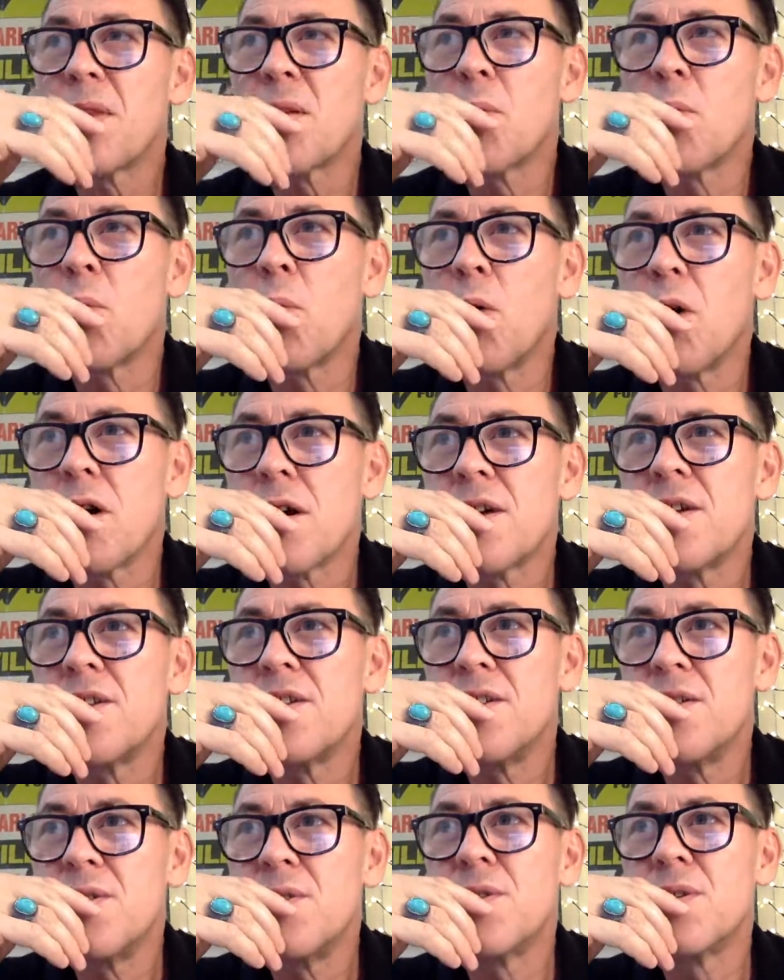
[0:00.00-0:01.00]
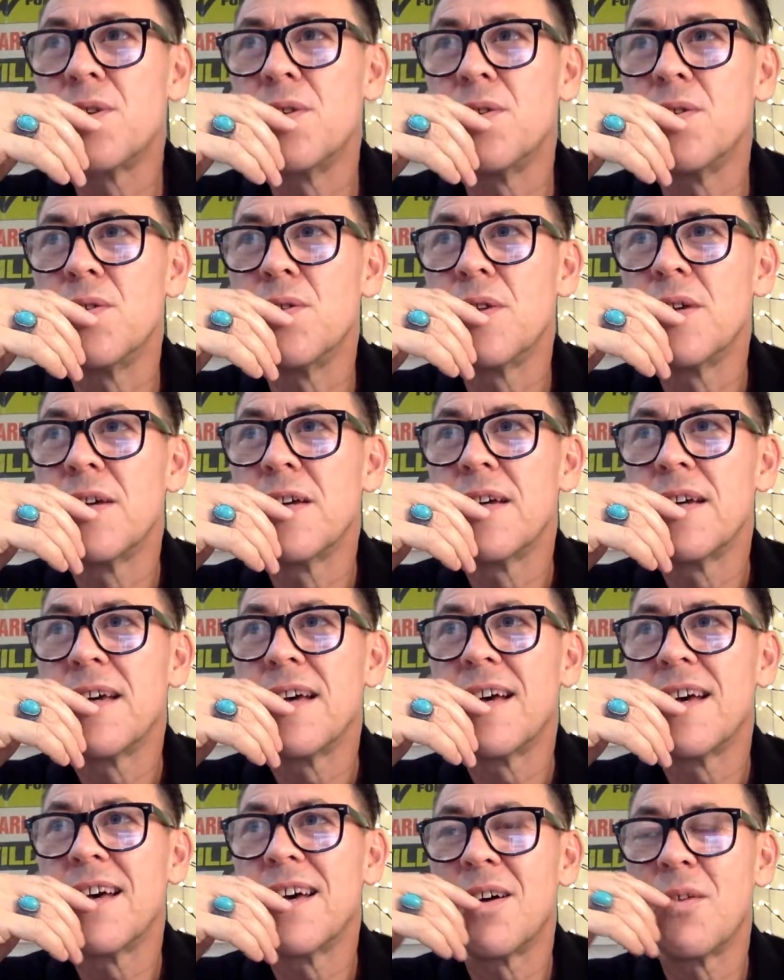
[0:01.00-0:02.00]
What can you do?
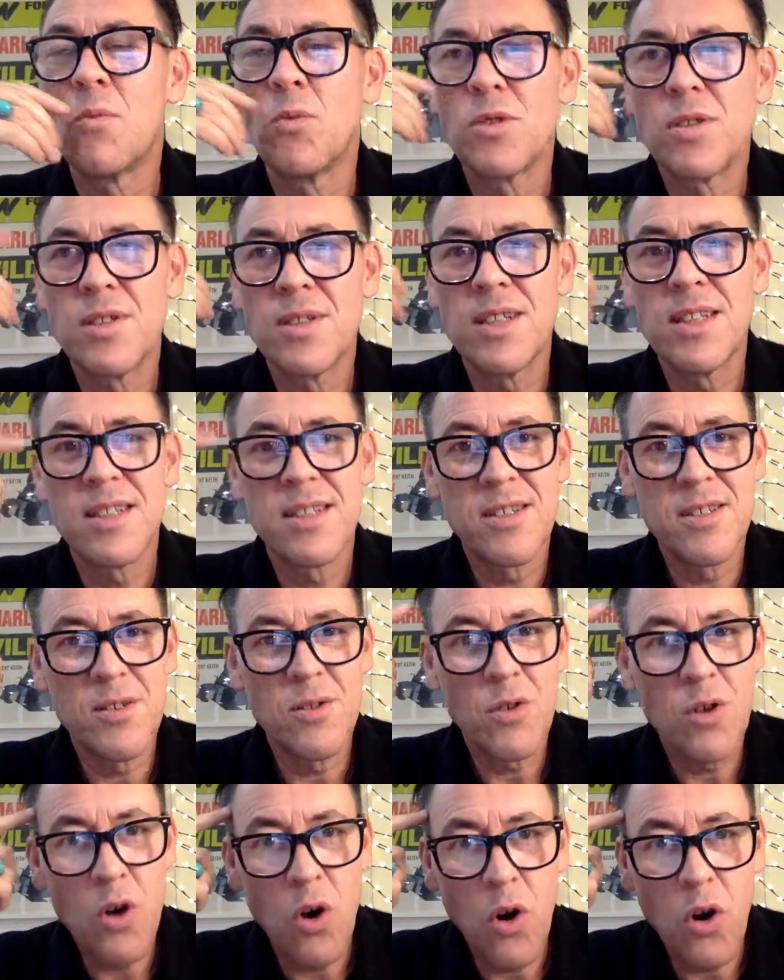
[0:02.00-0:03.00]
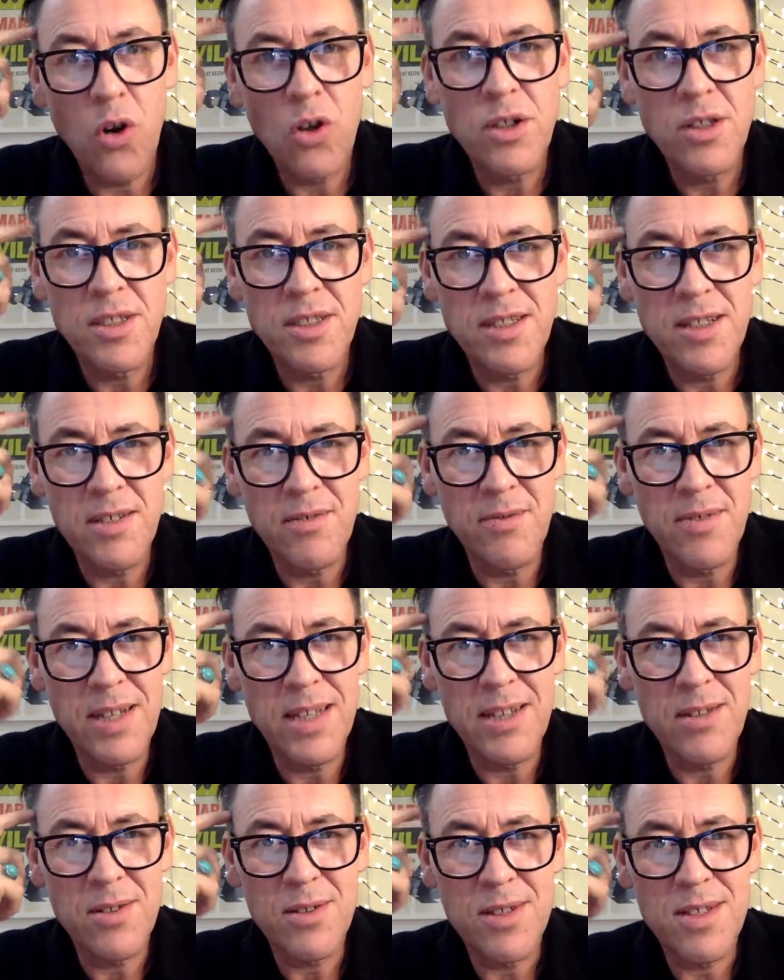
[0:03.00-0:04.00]
And what do you need to do
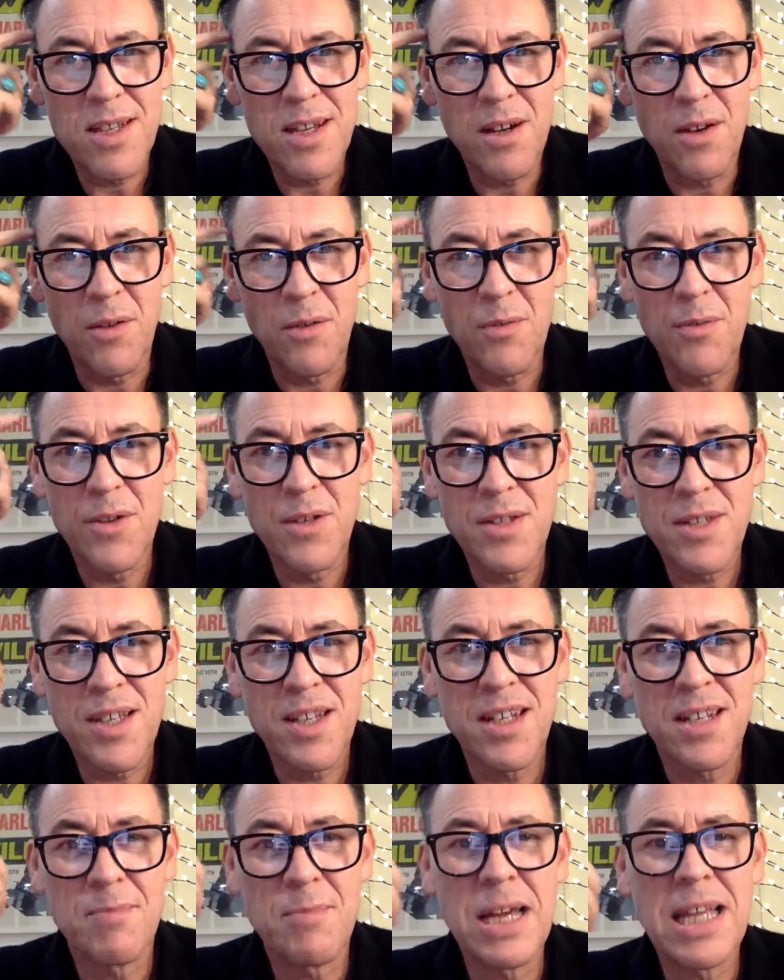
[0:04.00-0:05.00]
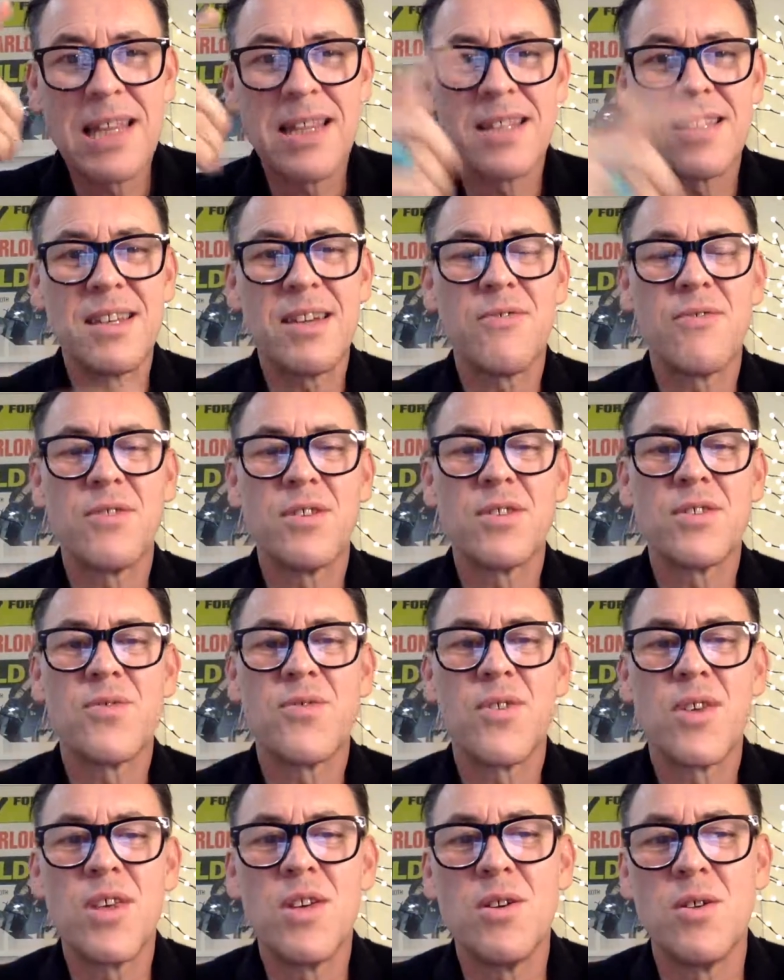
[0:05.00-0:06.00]
cognitively yourself that's going to make the
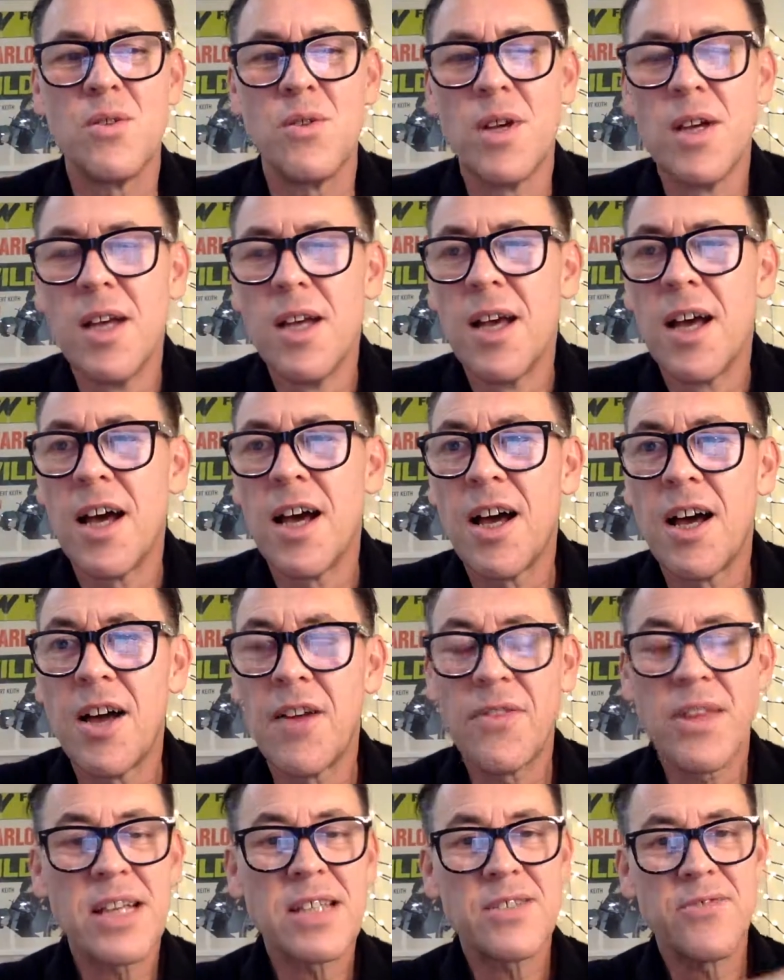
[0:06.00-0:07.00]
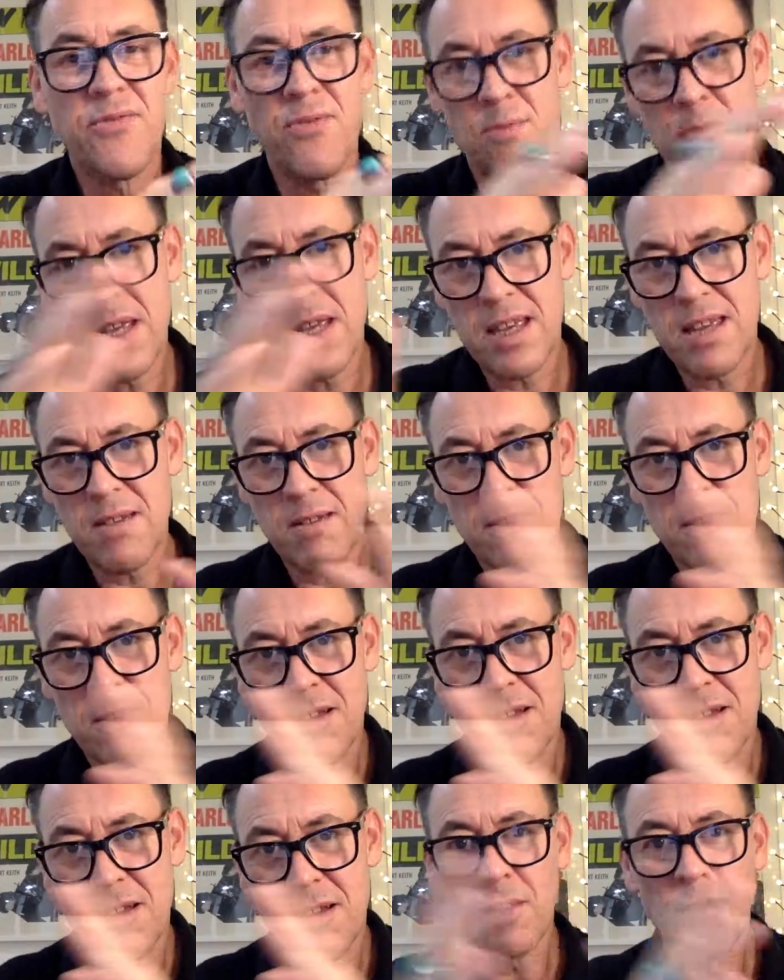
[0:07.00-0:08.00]
difference for you? And that's, for me,
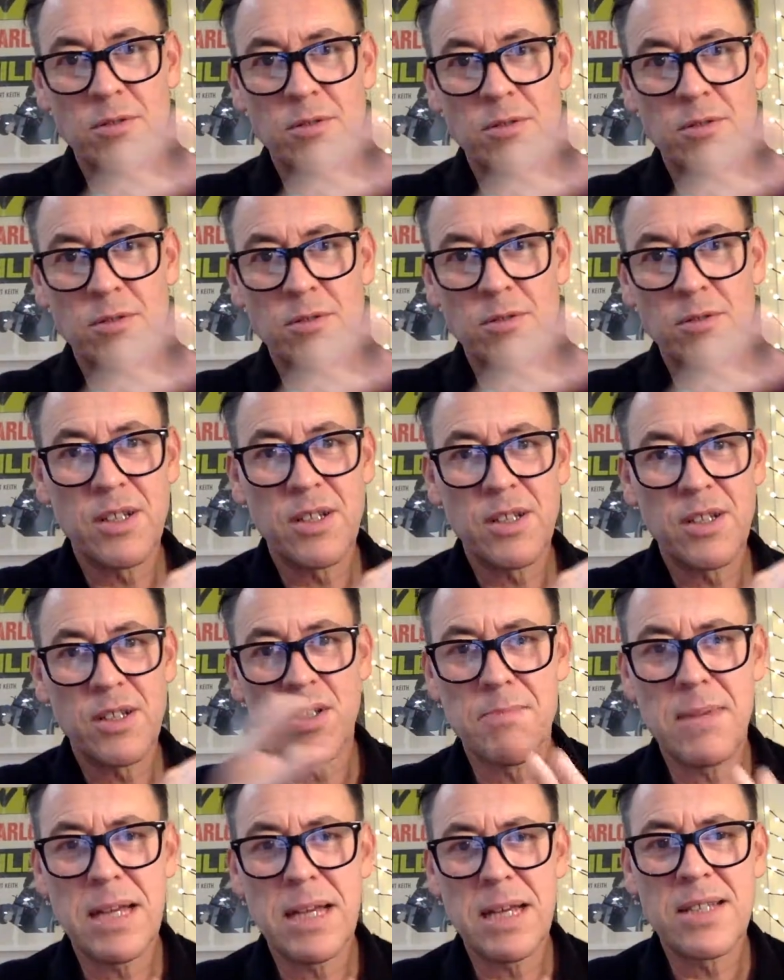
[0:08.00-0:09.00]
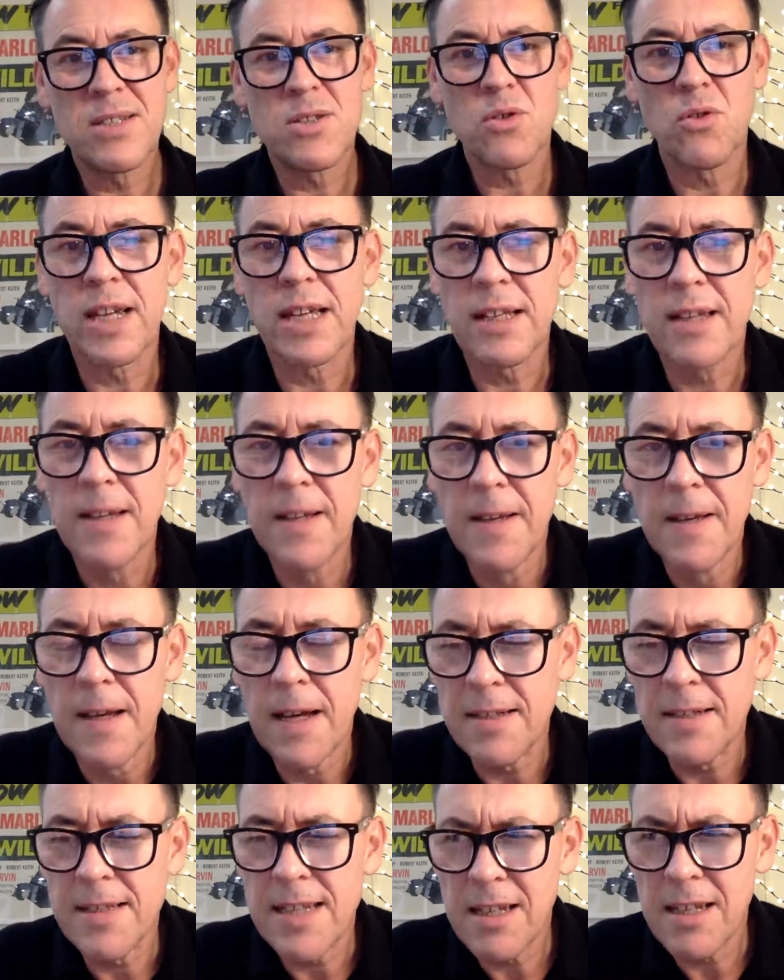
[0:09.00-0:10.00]
coaching versus mentoring.
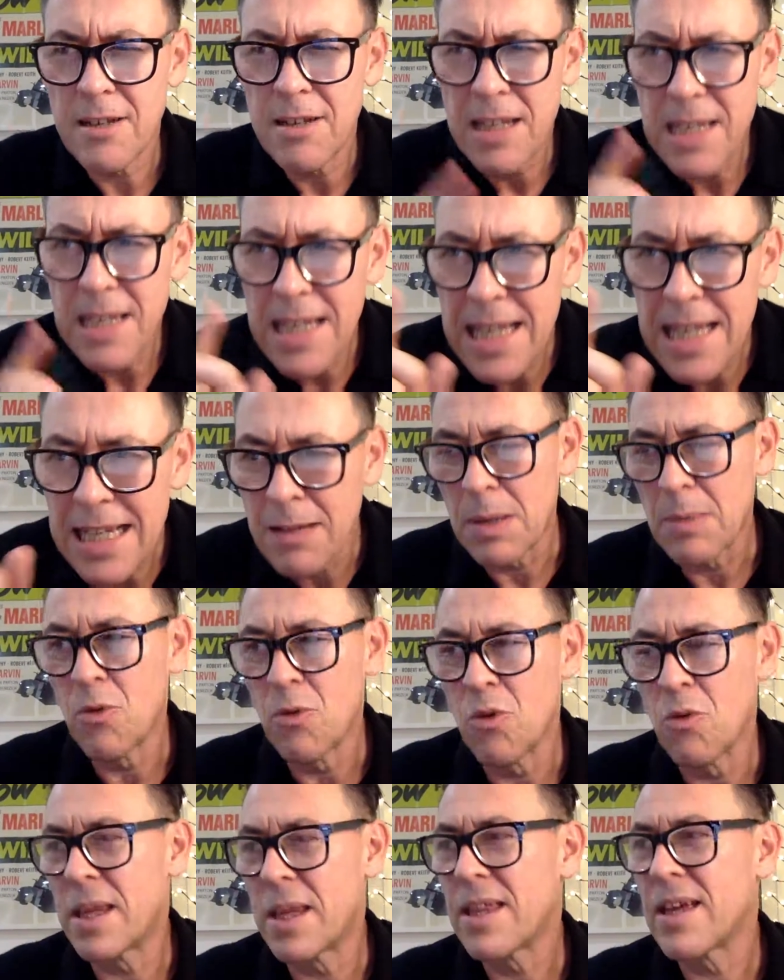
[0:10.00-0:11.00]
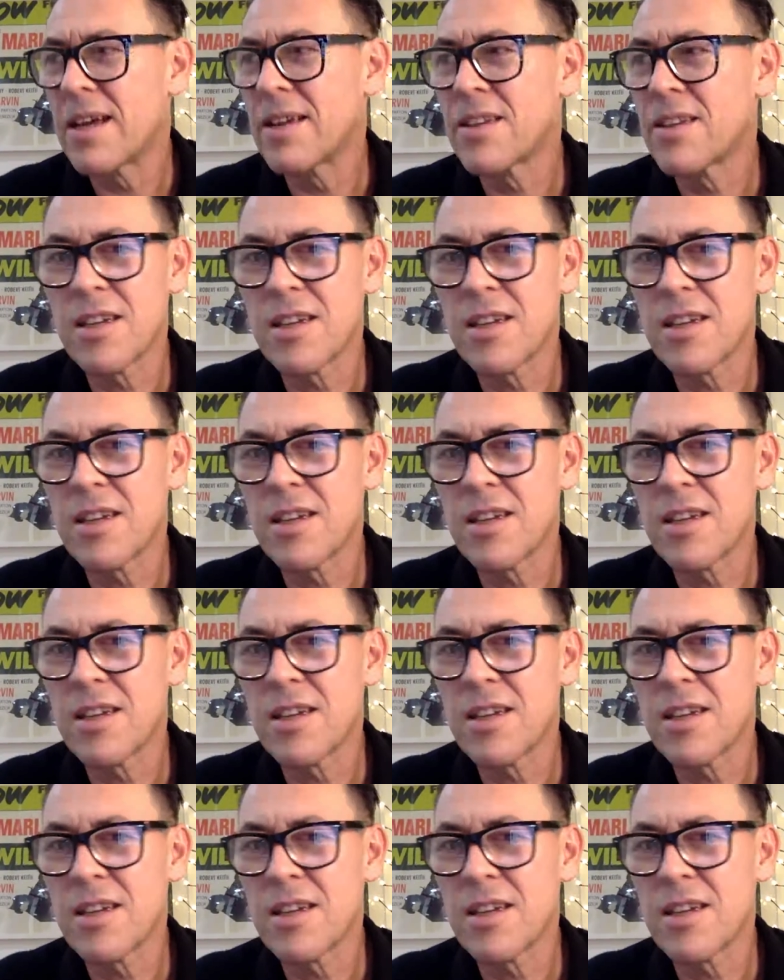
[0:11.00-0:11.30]
I'll tell you a little bit more about that.